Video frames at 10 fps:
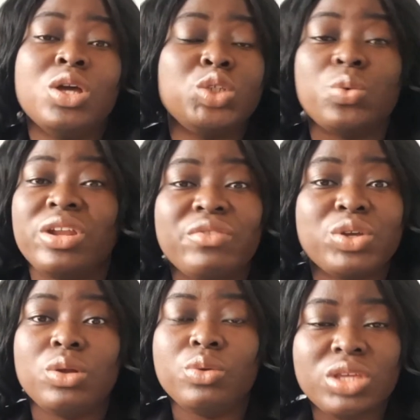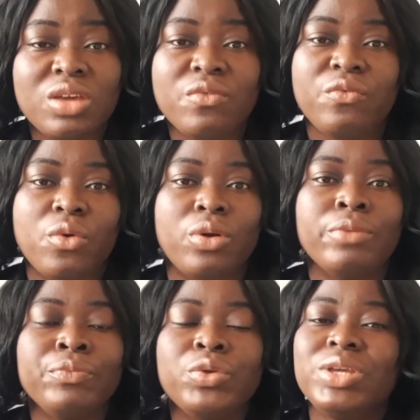to whatever you're looking for.
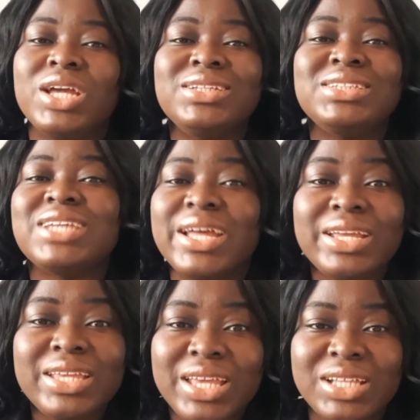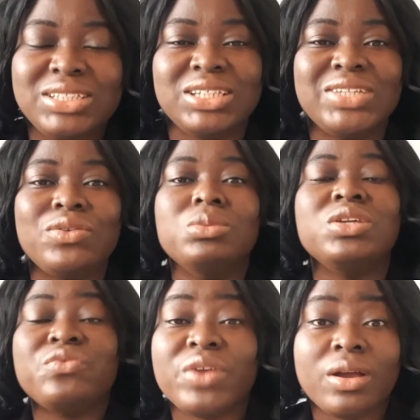You get decided cases from
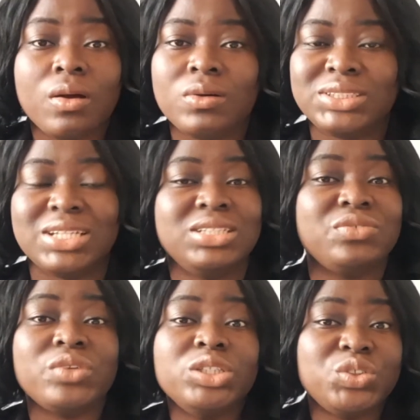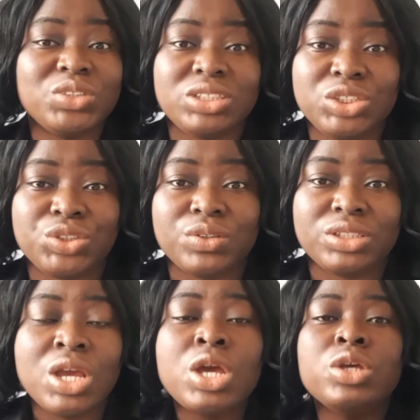different courts and different jurisdictions.
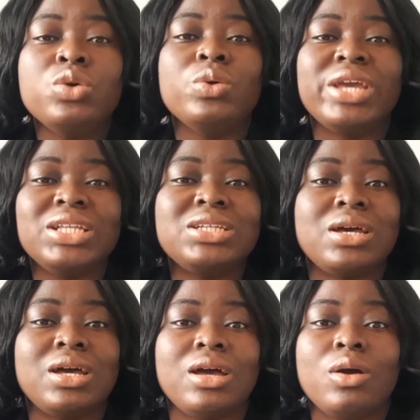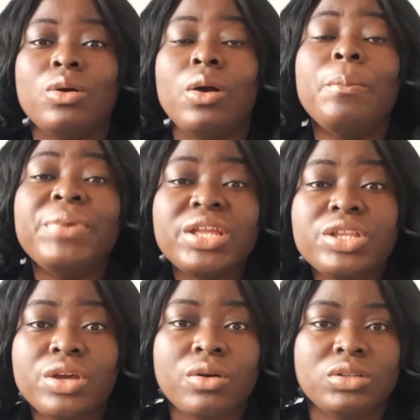You get
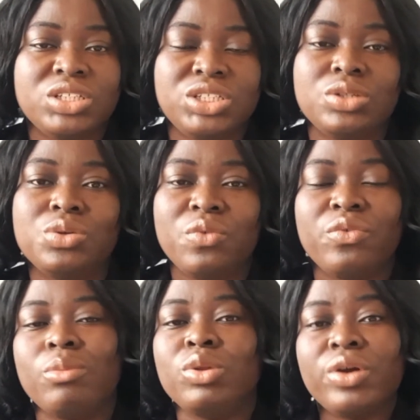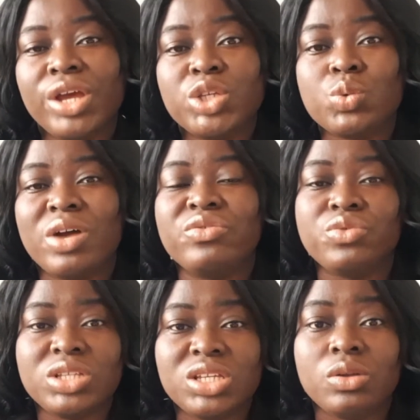opinions, from lawyers who have
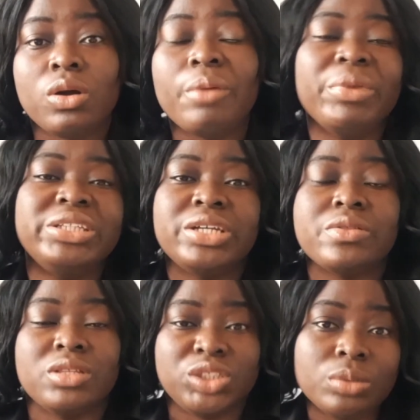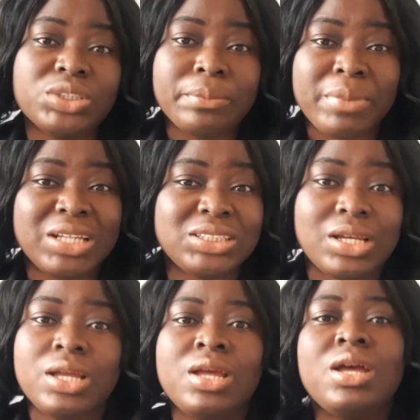written or commented on the subject matter.
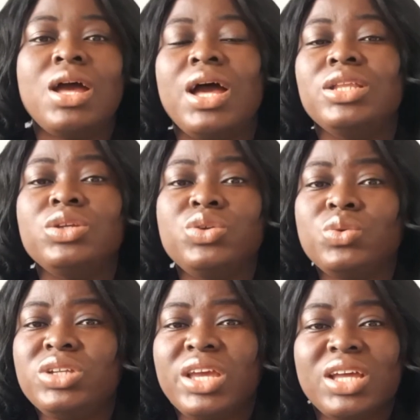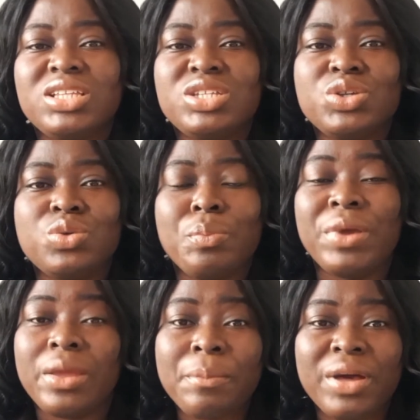and you get,
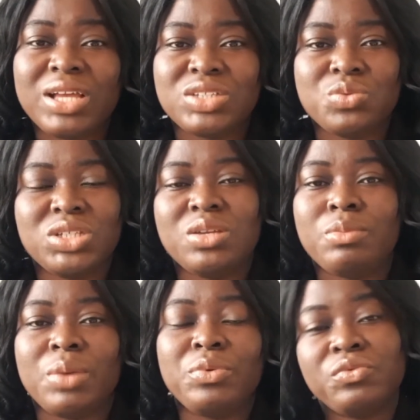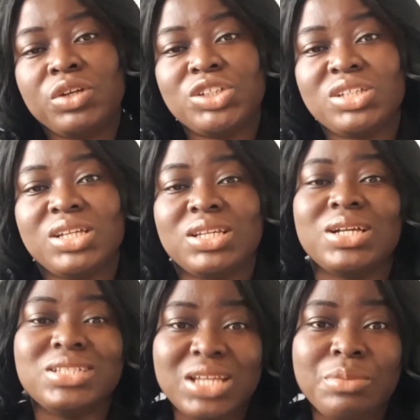papers written by professionals,
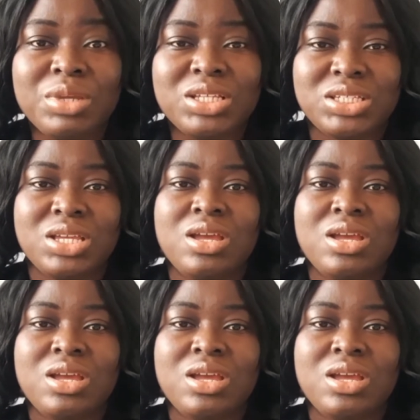academics,